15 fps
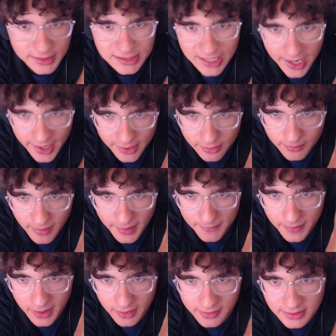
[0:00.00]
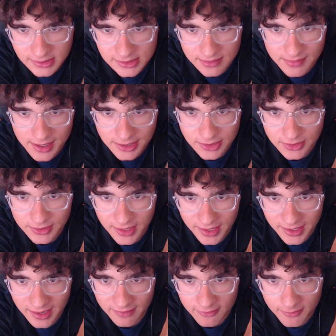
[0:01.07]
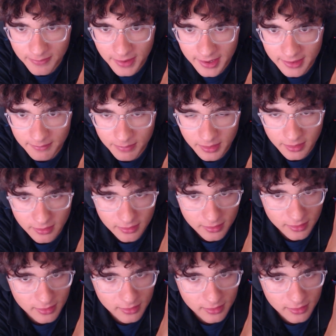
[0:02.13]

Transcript: Retire my parents and make sure they never pay a bill.